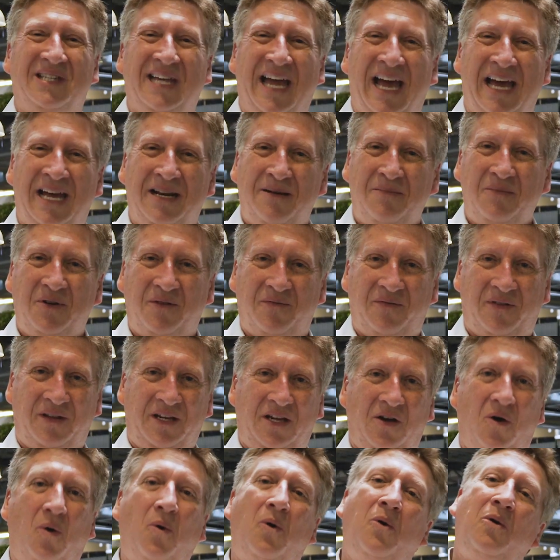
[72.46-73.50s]
datum of
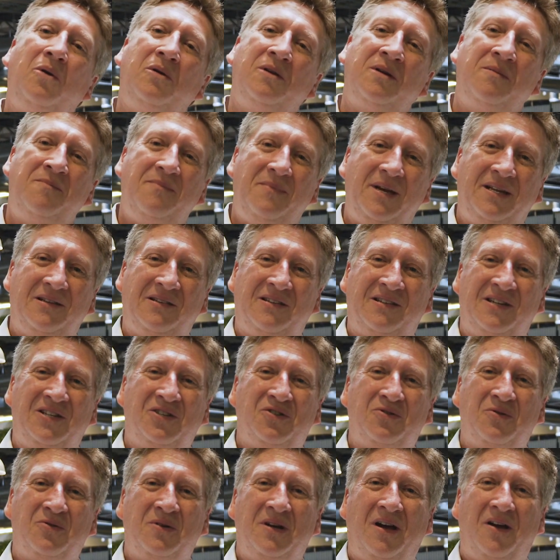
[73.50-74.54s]
the old
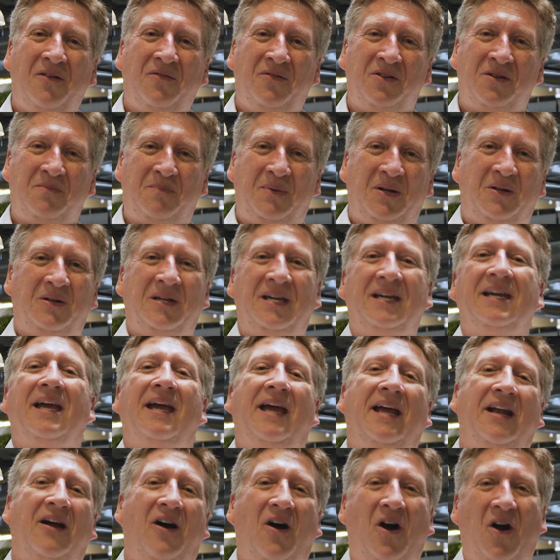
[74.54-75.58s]
mid-century office building
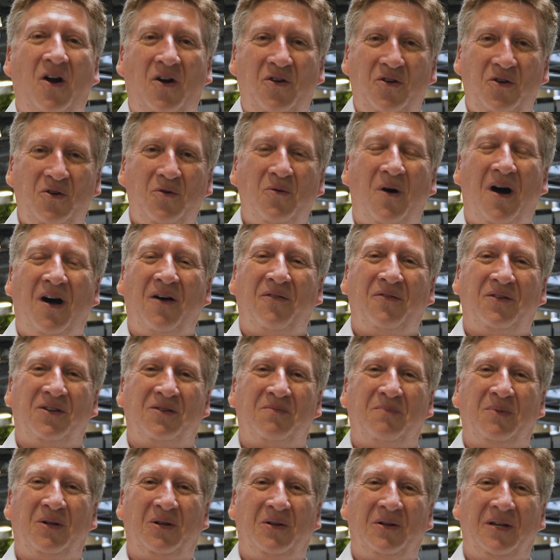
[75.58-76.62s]
and our new office
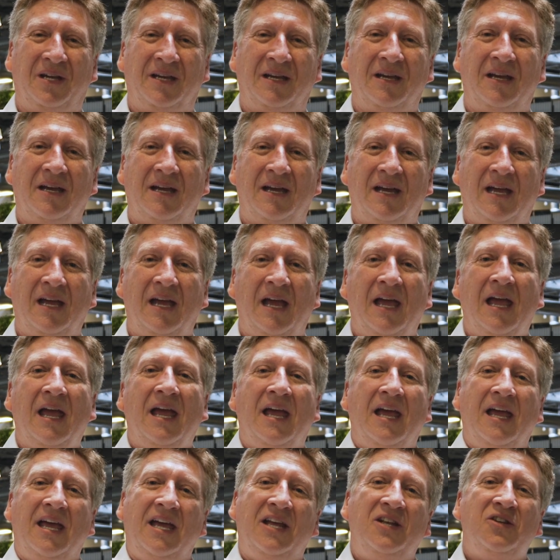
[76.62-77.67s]
building.
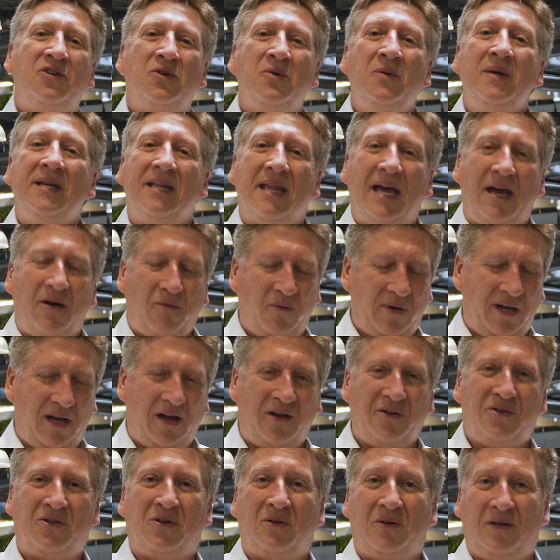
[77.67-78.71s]
In doing that, we
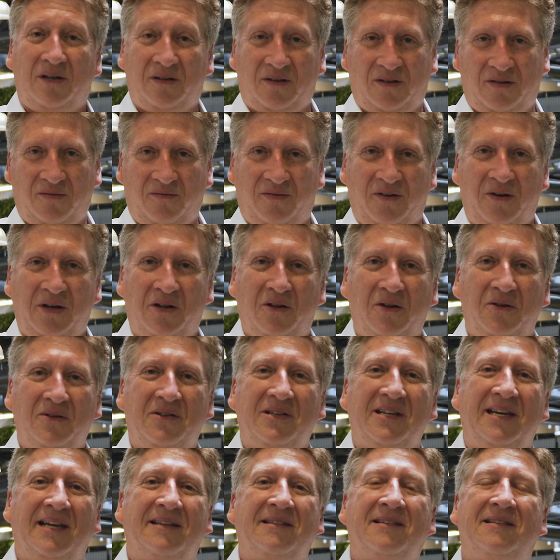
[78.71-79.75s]
also looked very closely at